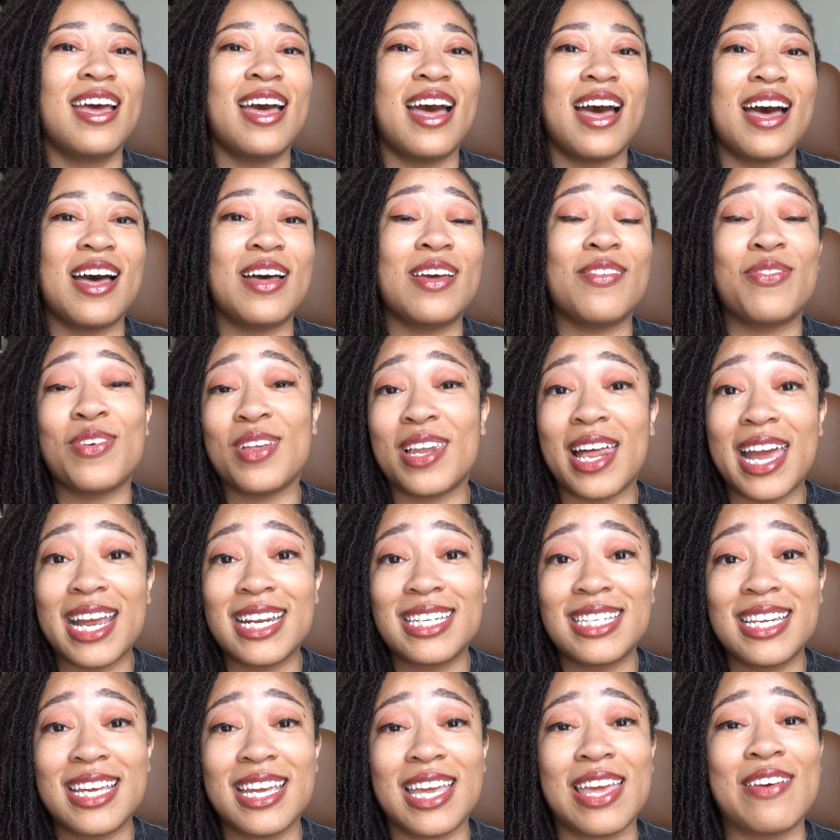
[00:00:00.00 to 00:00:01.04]
If you
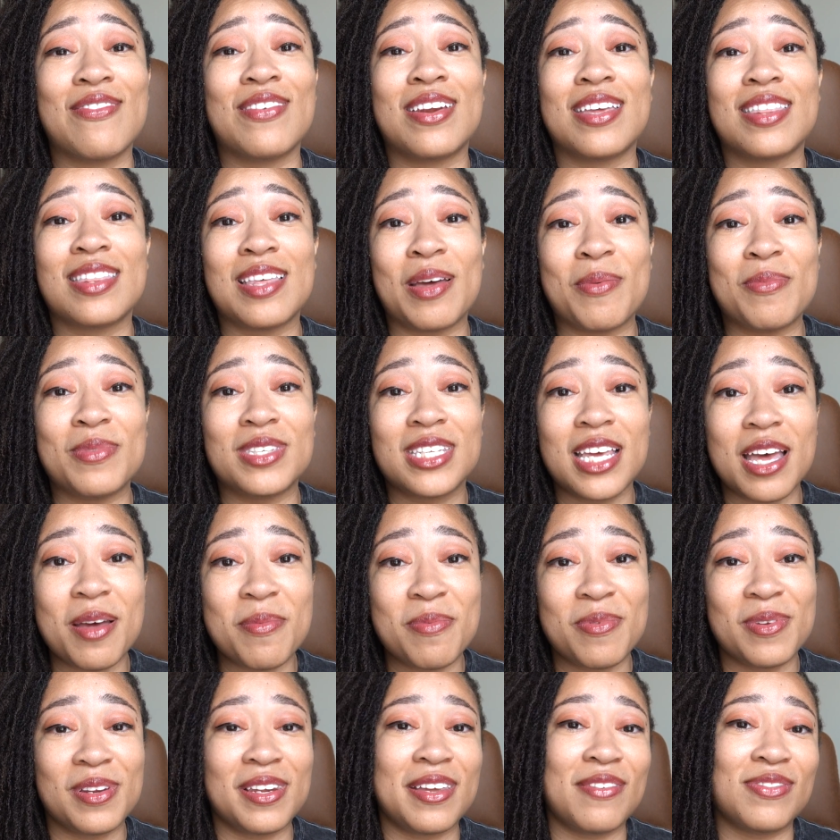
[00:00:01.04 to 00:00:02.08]
liked it, give it a thumbs
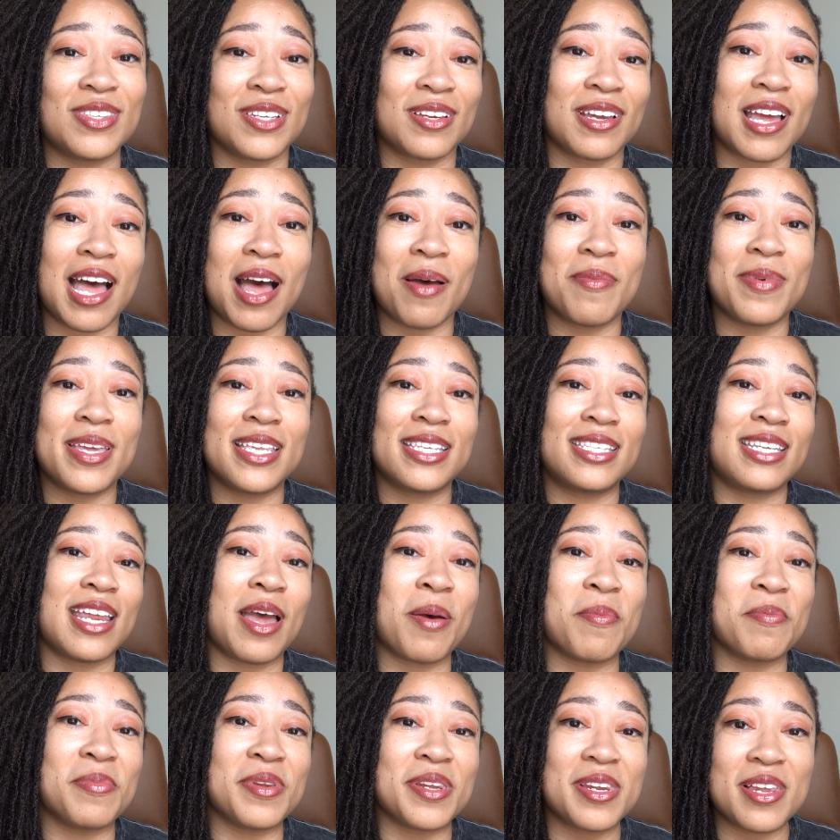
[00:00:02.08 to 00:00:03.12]
up. Leave some comments
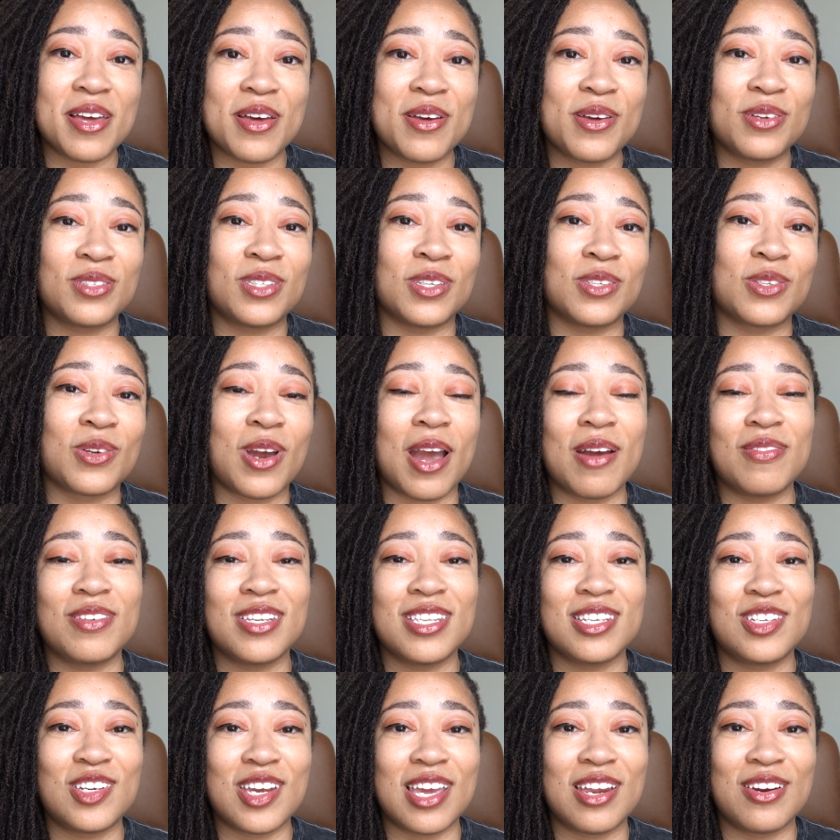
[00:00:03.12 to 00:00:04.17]
down below. Subscribe to
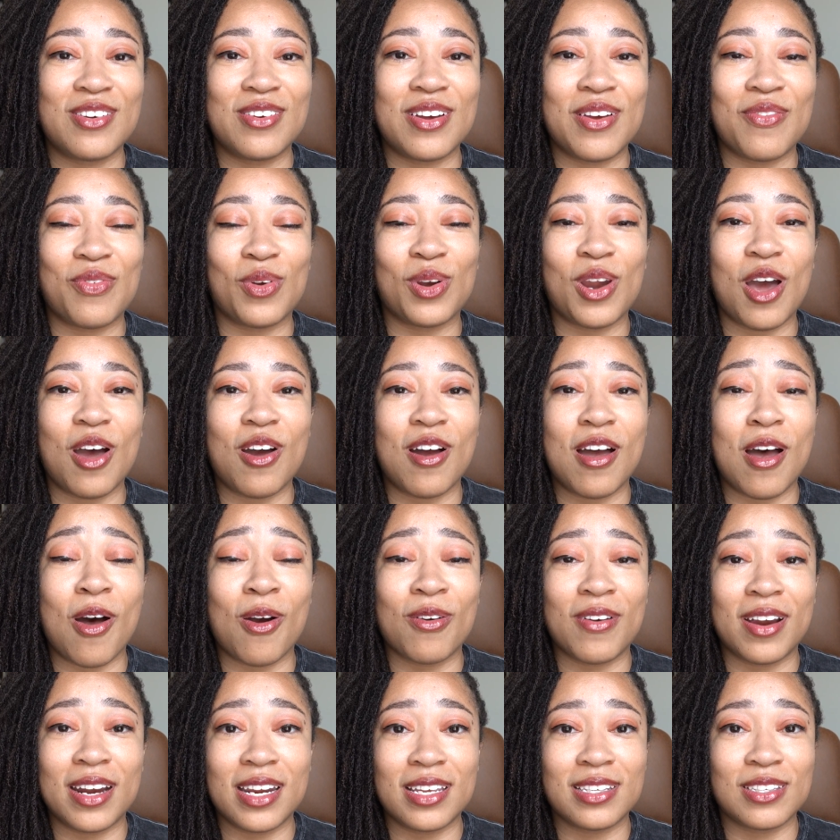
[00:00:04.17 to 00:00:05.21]
the channel if you're not
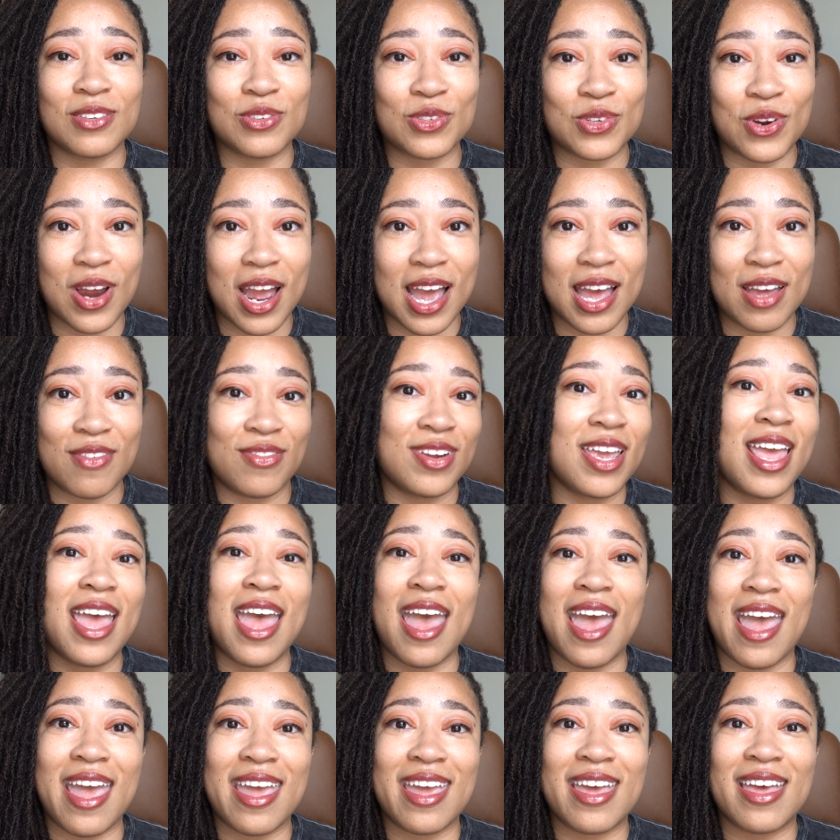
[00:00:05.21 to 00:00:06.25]
already subscribed.
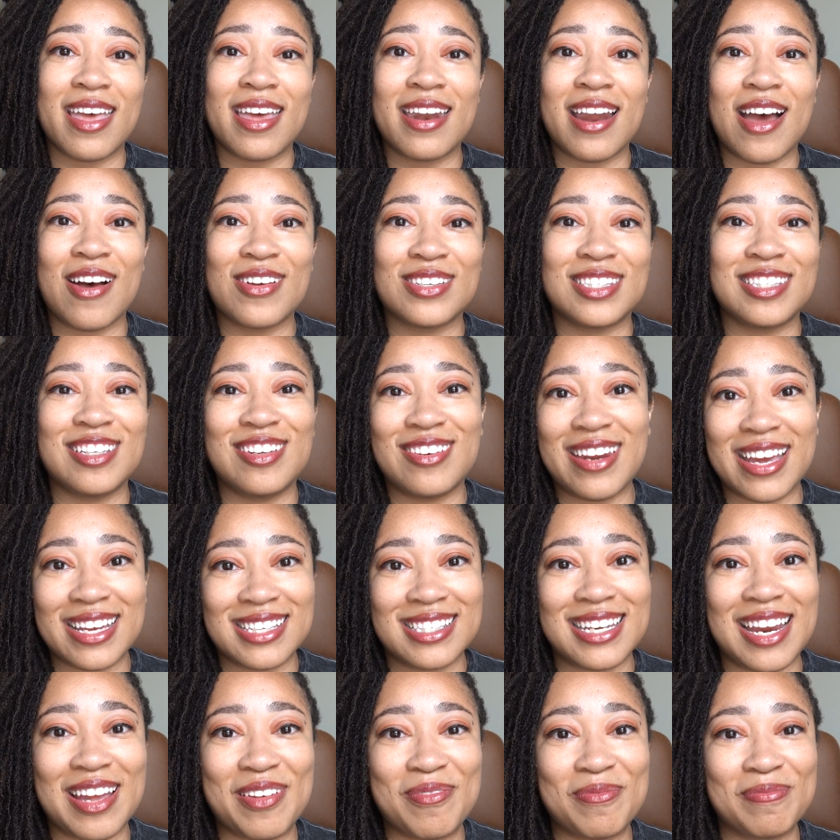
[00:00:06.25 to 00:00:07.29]
And I'll see you
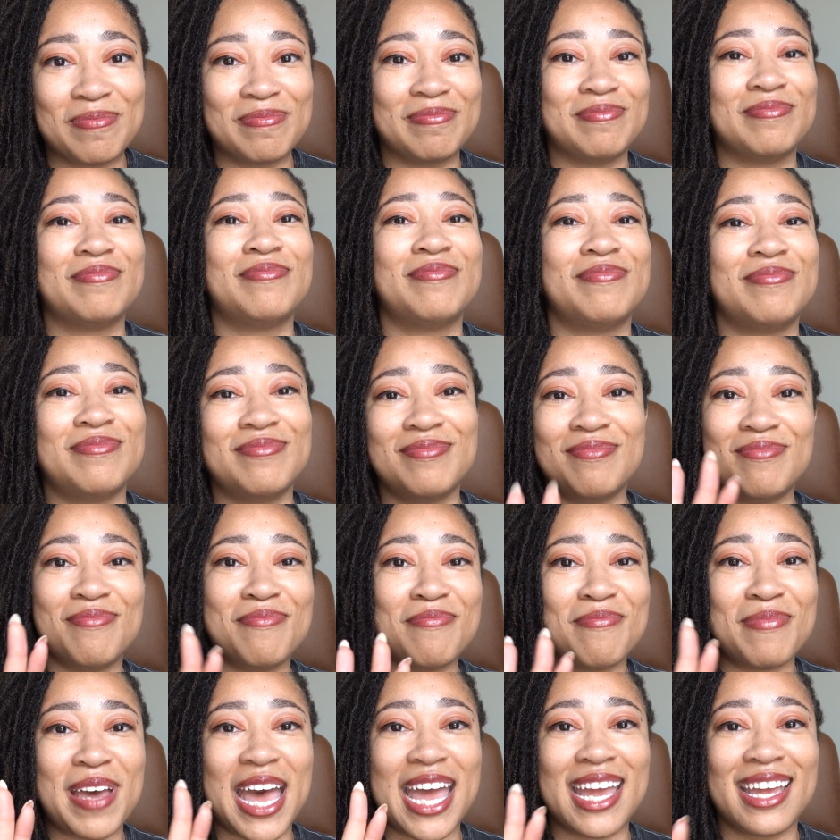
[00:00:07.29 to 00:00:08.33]
next time.
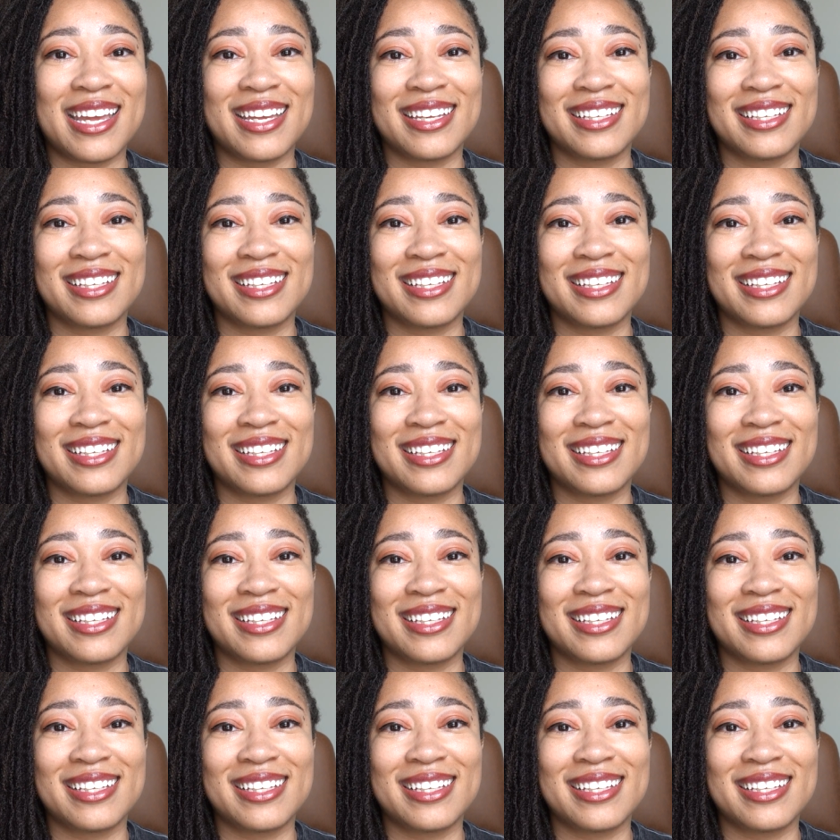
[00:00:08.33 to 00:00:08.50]
Bye.